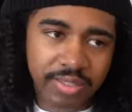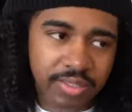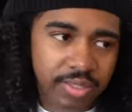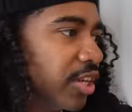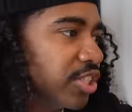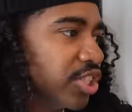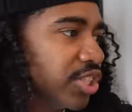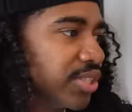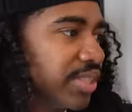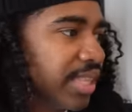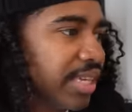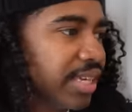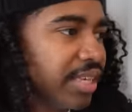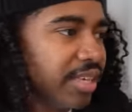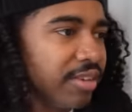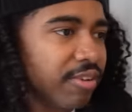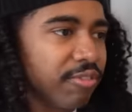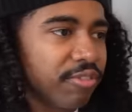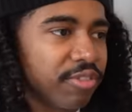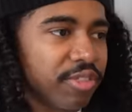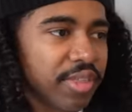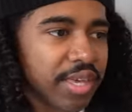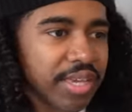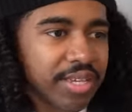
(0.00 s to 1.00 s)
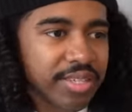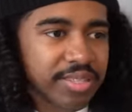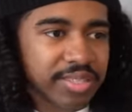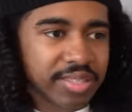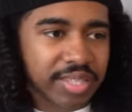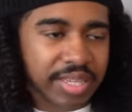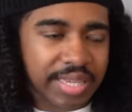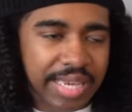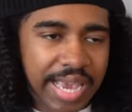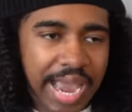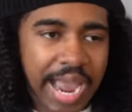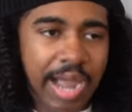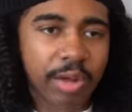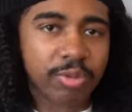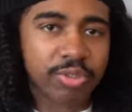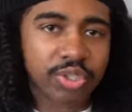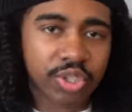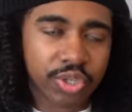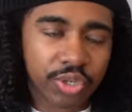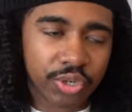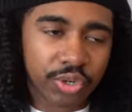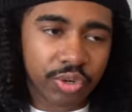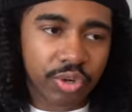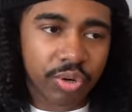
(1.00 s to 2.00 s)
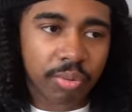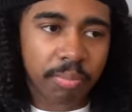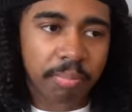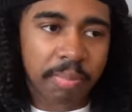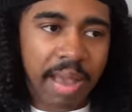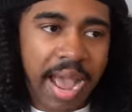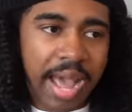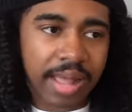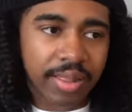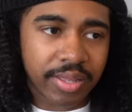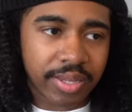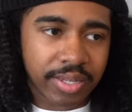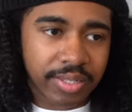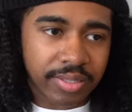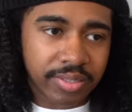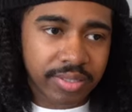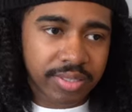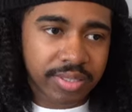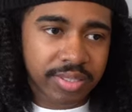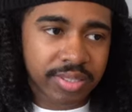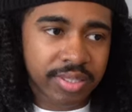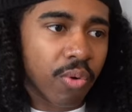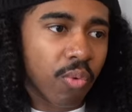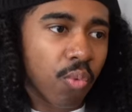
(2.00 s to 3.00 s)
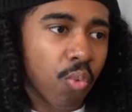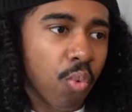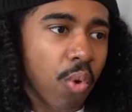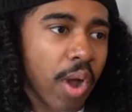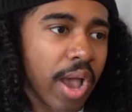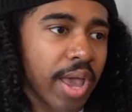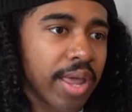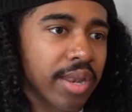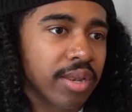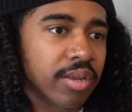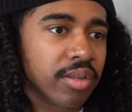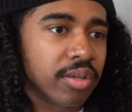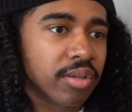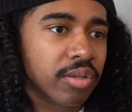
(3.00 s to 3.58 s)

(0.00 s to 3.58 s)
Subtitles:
Just thinking of things to counterbalance what